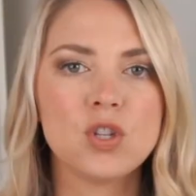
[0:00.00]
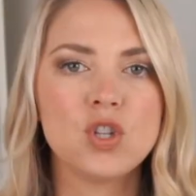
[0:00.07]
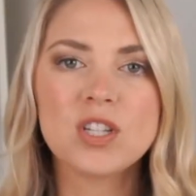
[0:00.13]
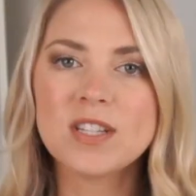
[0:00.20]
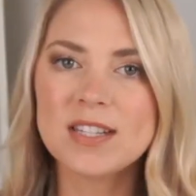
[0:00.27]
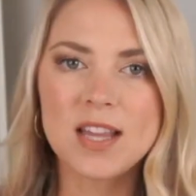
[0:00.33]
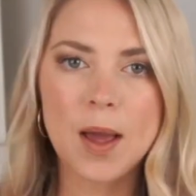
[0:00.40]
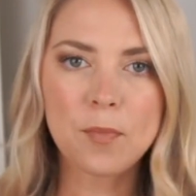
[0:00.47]
Just
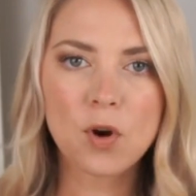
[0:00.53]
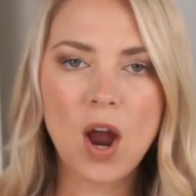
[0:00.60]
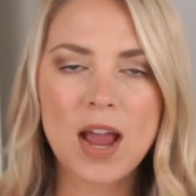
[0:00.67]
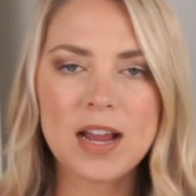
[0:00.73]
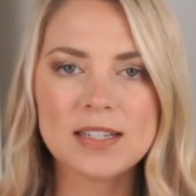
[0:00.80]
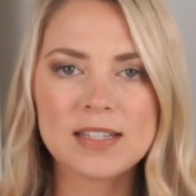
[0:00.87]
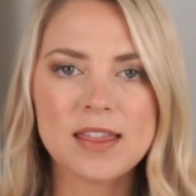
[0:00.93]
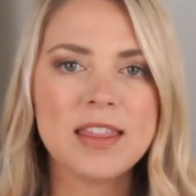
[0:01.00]
to
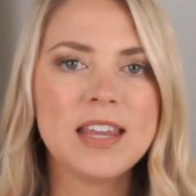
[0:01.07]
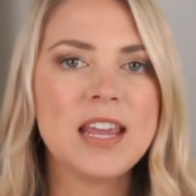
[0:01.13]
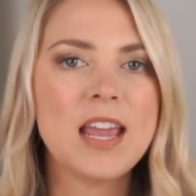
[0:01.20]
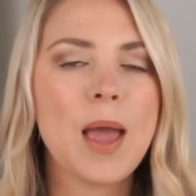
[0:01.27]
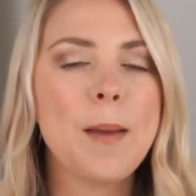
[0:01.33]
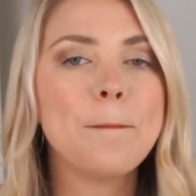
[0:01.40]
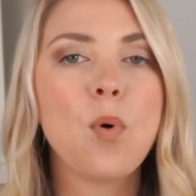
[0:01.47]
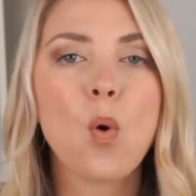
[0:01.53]
summarize, the
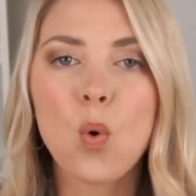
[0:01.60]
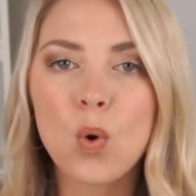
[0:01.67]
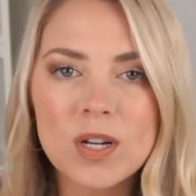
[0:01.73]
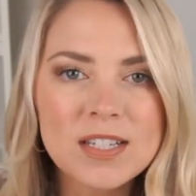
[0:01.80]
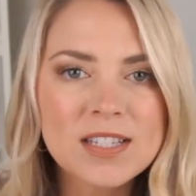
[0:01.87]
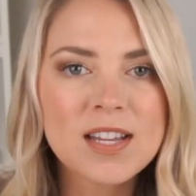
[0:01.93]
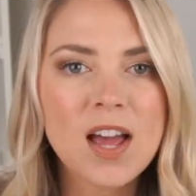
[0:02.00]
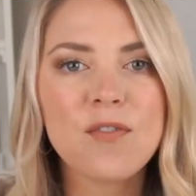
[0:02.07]

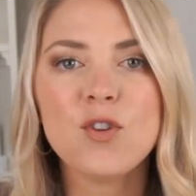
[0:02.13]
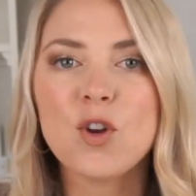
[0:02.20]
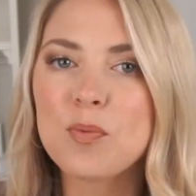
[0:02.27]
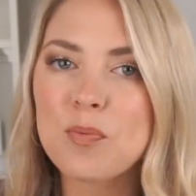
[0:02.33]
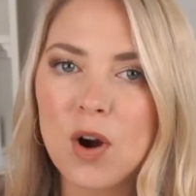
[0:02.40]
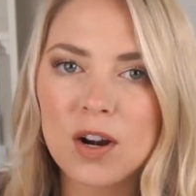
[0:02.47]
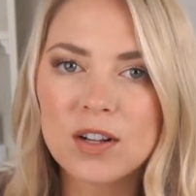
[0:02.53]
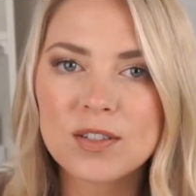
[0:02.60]
importance of your
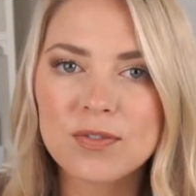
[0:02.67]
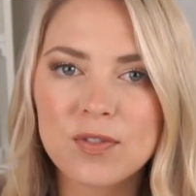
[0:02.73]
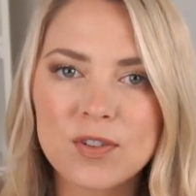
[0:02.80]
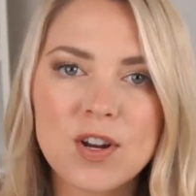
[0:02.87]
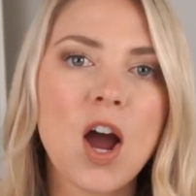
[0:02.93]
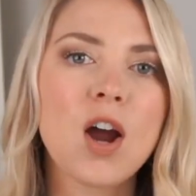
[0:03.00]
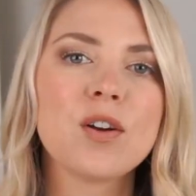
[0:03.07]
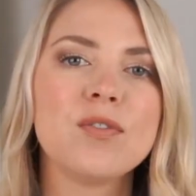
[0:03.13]
product
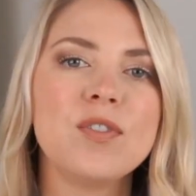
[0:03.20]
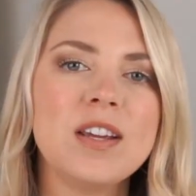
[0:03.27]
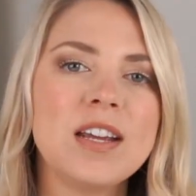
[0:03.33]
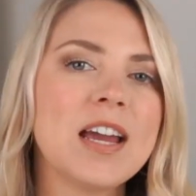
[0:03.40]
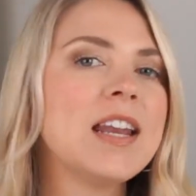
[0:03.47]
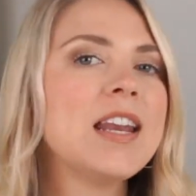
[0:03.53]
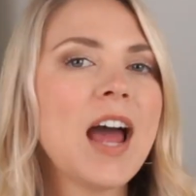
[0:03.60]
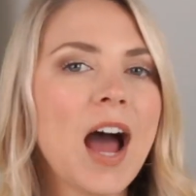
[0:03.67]
photography
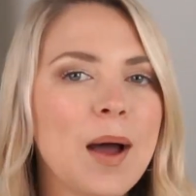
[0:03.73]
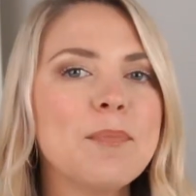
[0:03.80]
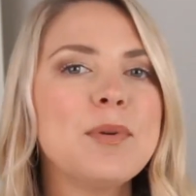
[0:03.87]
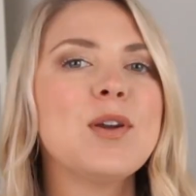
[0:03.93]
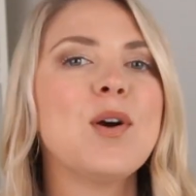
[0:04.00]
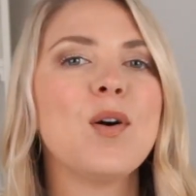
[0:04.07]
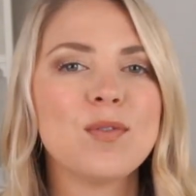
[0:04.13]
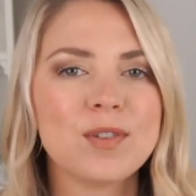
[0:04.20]
cannot
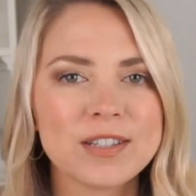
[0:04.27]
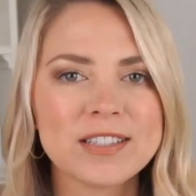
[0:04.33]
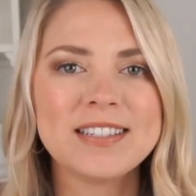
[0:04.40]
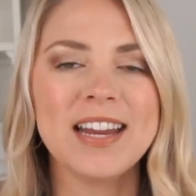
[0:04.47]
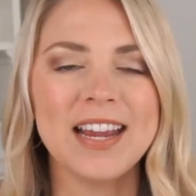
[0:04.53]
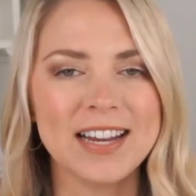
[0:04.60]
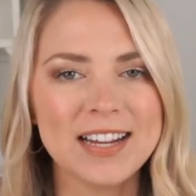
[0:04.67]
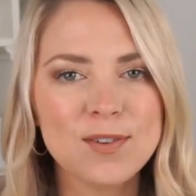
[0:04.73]
be
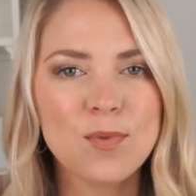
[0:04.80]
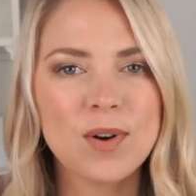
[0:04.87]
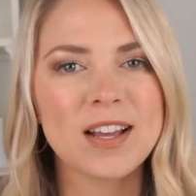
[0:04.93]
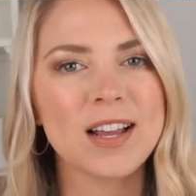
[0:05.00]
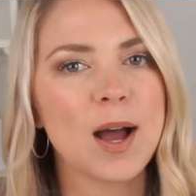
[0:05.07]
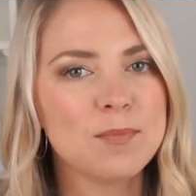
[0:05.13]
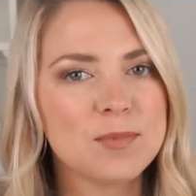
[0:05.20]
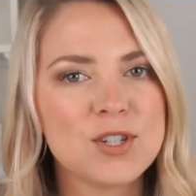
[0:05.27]
overstated when it
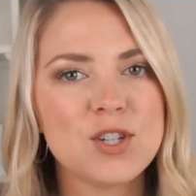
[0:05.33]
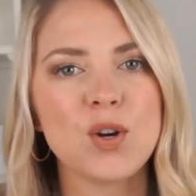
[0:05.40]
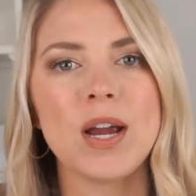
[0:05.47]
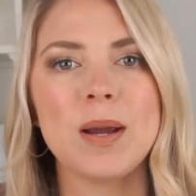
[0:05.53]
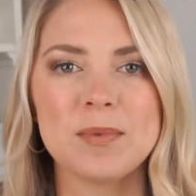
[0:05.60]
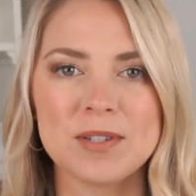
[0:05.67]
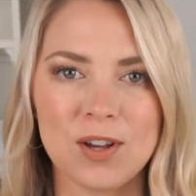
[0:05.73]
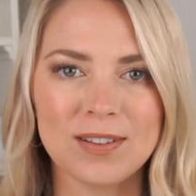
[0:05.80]
comes to your
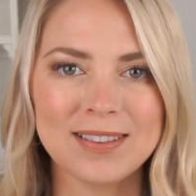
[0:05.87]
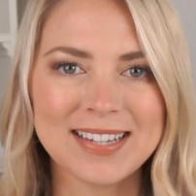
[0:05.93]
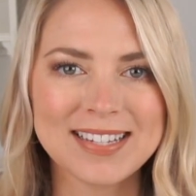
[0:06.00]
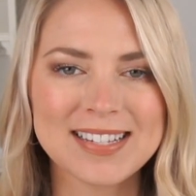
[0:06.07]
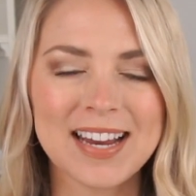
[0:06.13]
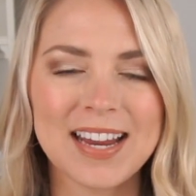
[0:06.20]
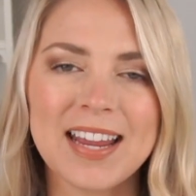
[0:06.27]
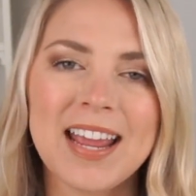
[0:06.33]
Amazon
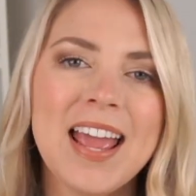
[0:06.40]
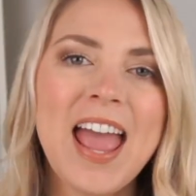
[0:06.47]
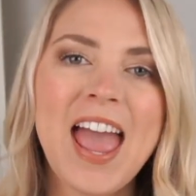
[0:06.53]
listing.